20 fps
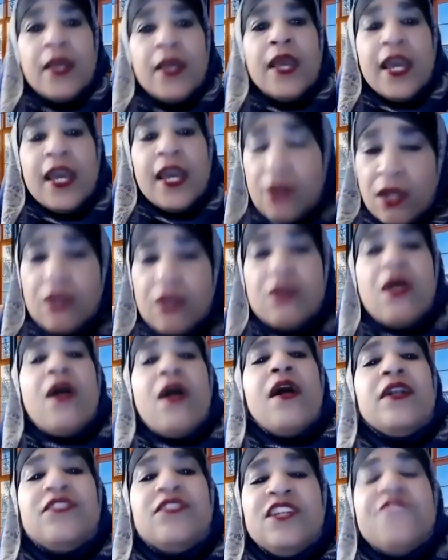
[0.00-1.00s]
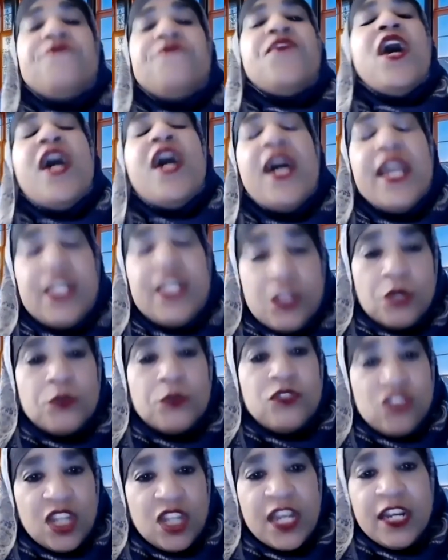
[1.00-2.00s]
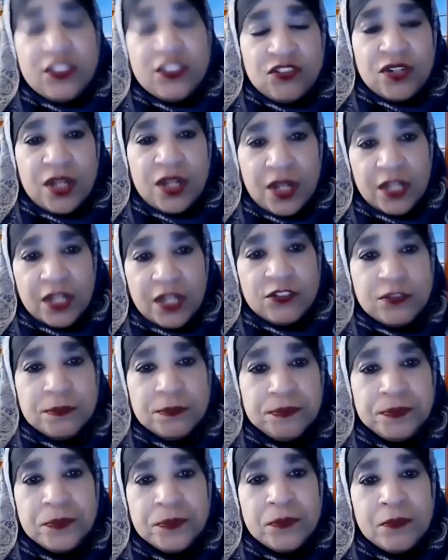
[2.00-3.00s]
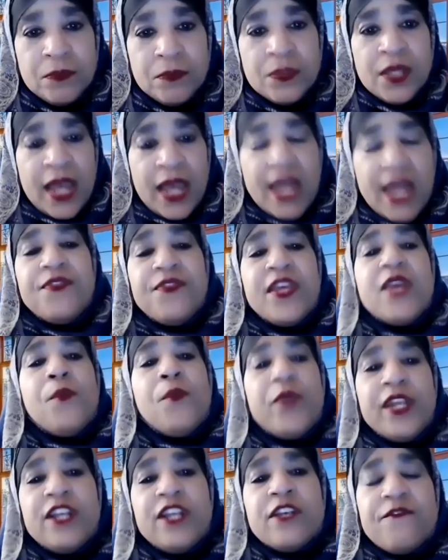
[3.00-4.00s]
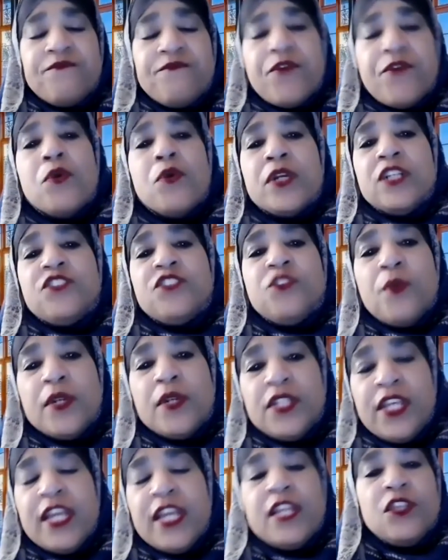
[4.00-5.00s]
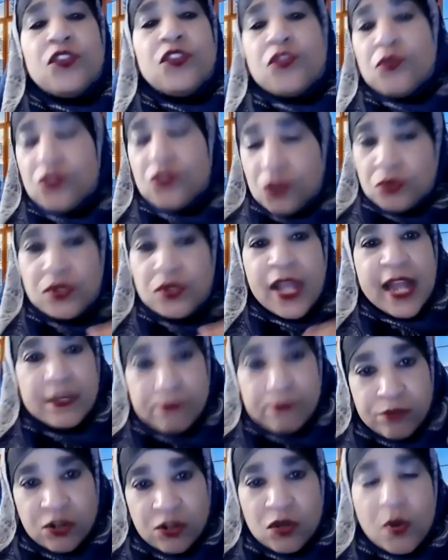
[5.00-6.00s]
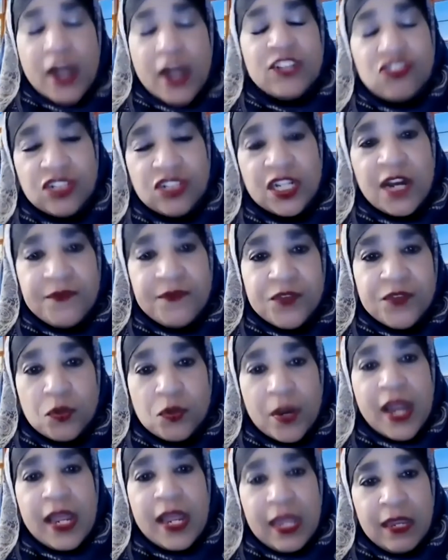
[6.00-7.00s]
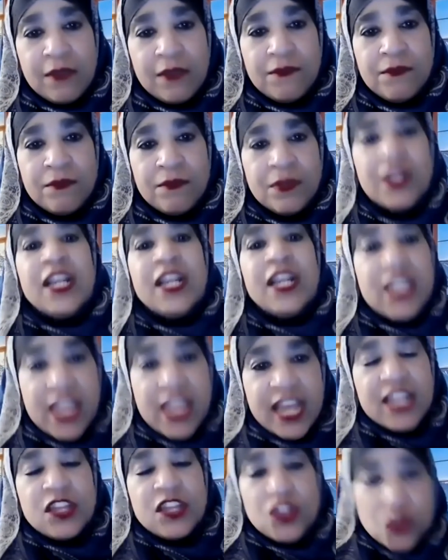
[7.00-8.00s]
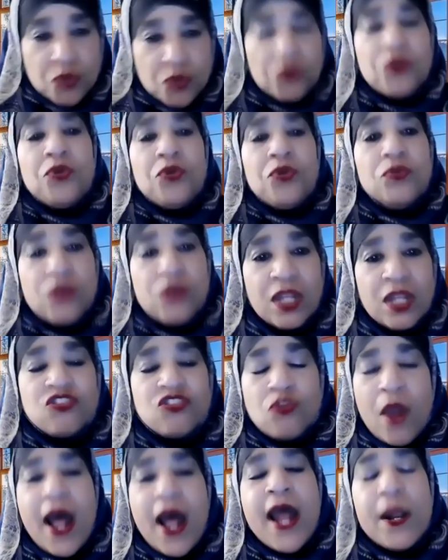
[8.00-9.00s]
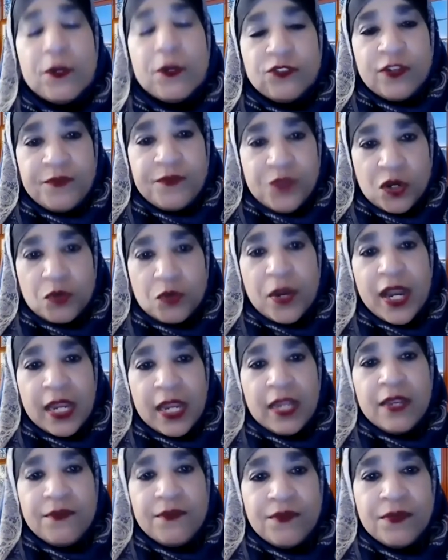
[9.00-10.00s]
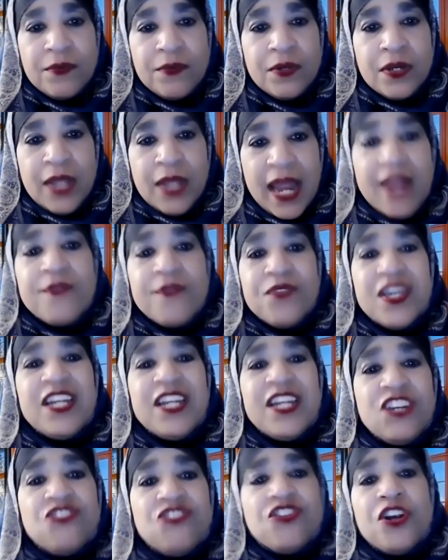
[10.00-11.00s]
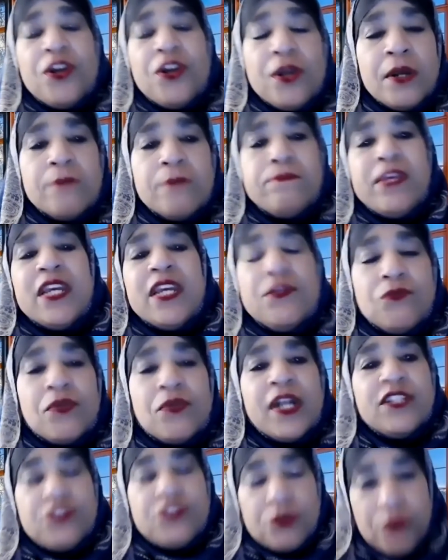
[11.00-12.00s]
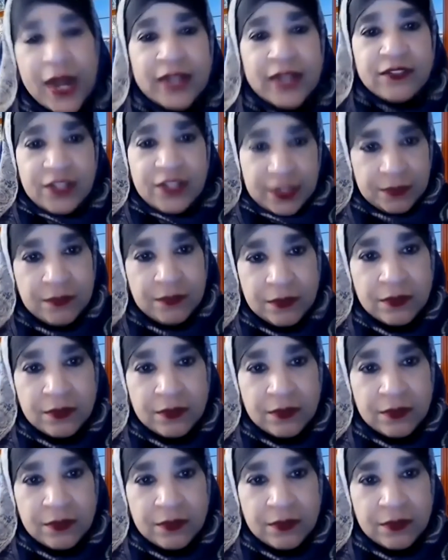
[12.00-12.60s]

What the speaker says: And Allah defined those things to us. And then we need to focus on getting through that questioning of the grave, getting through the trials of the grave, and then in turn being resurrected,